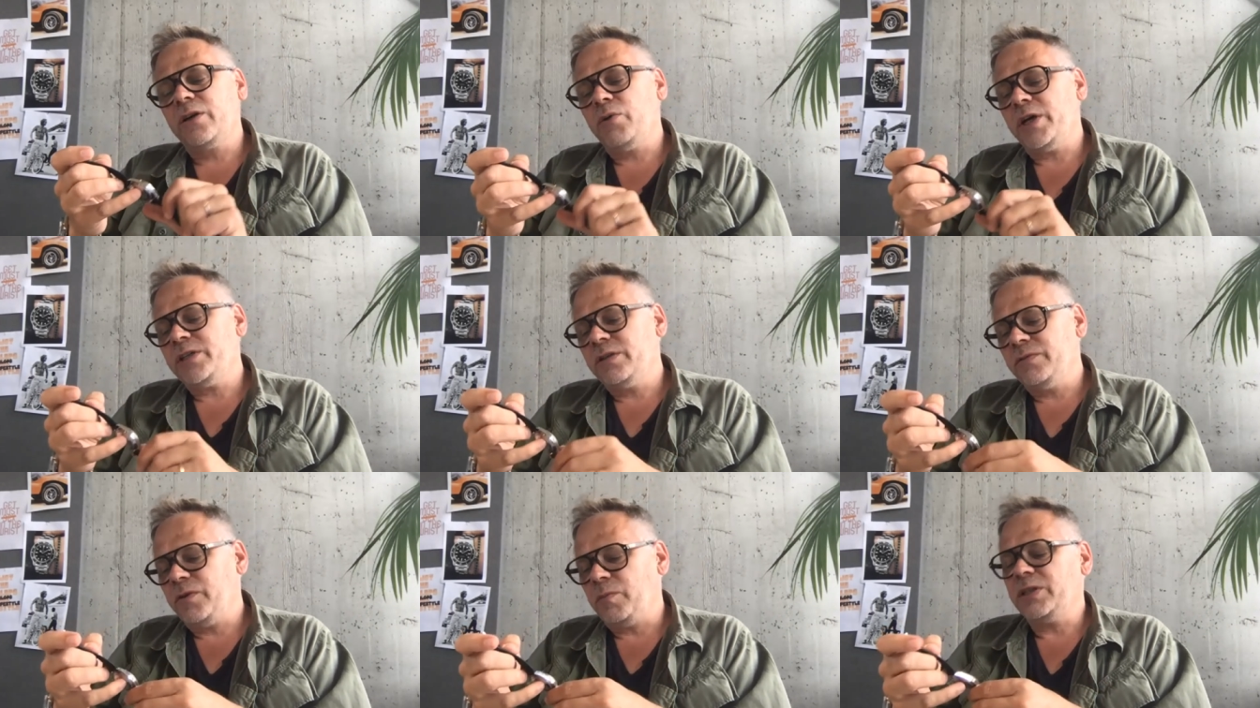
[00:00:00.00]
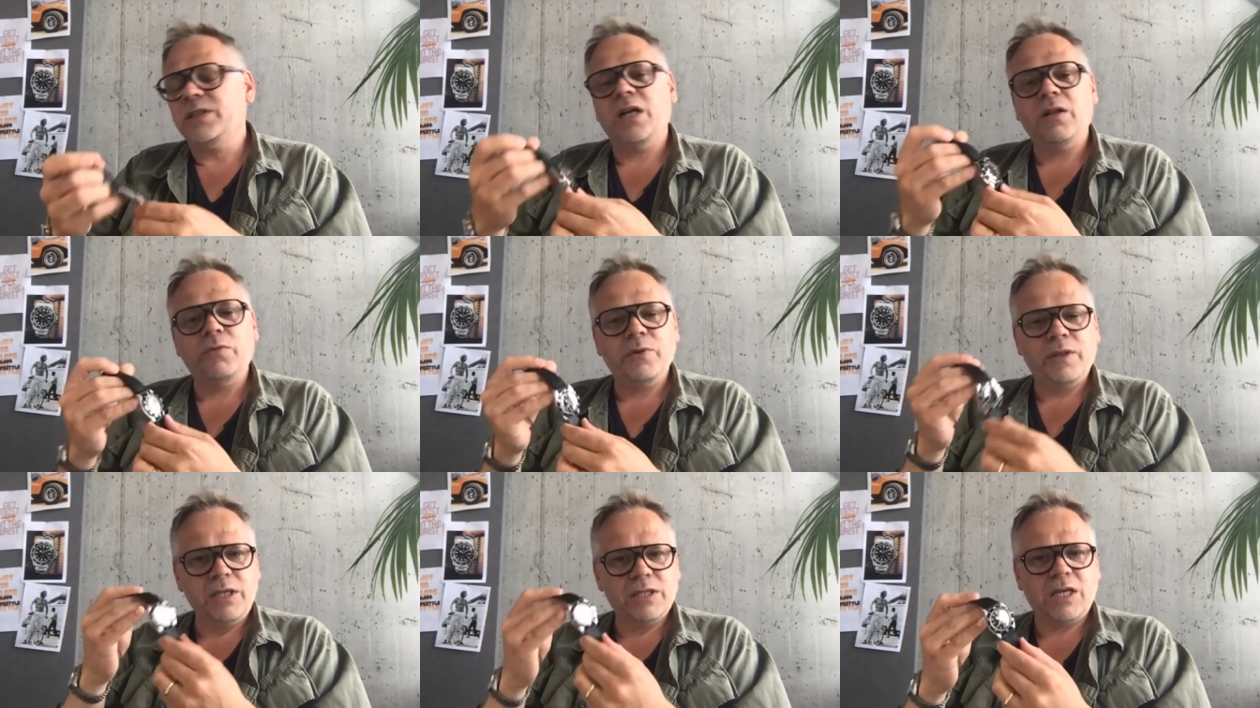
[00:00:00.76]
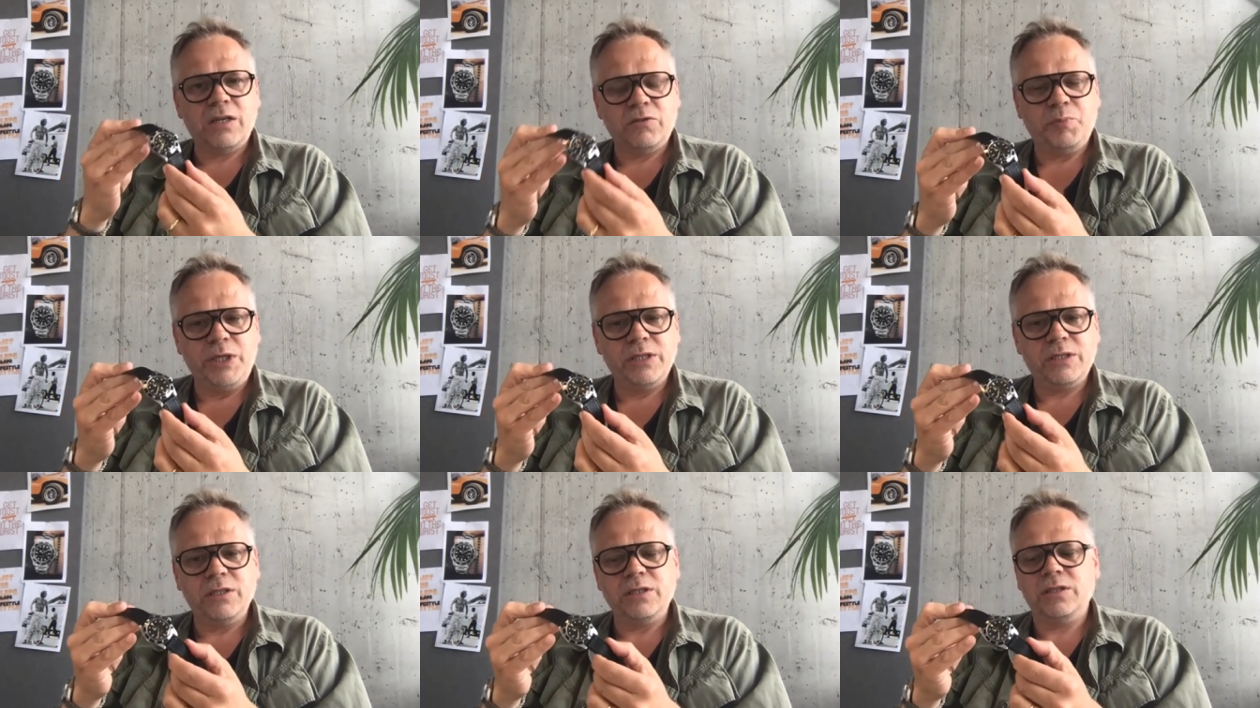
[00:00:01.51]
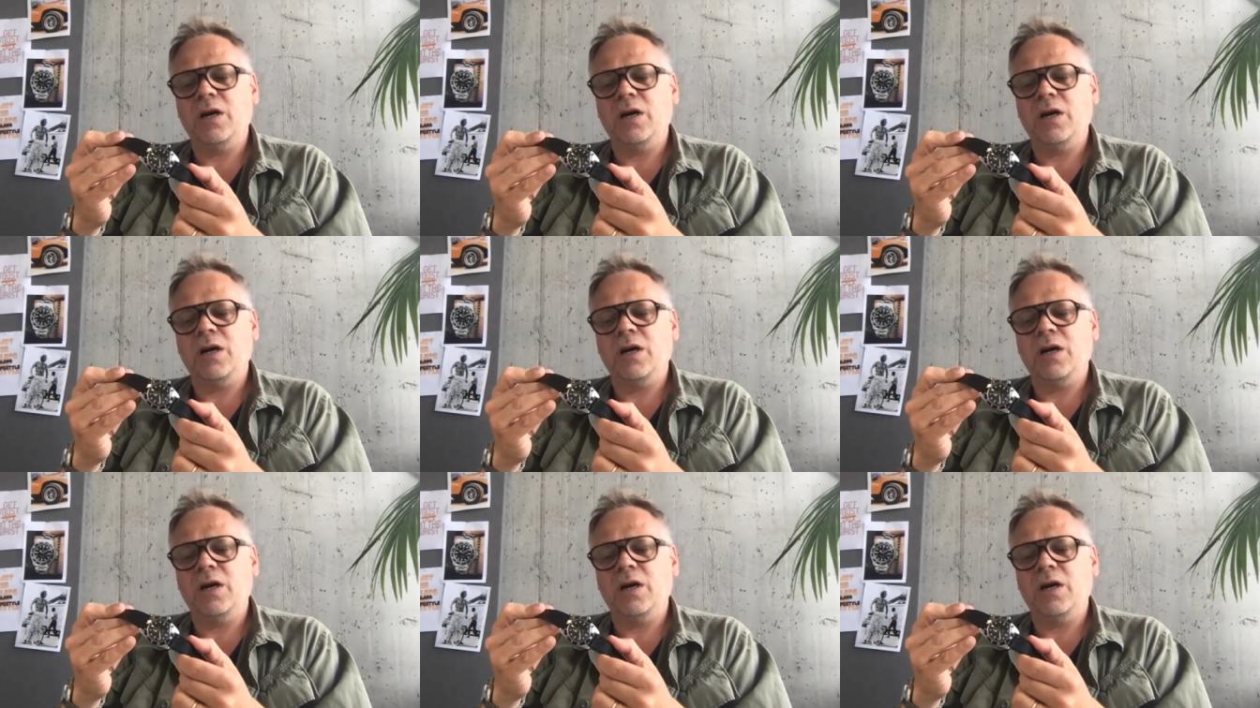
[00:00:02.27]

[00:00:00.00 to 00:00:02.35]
question for myself with these kind of pieces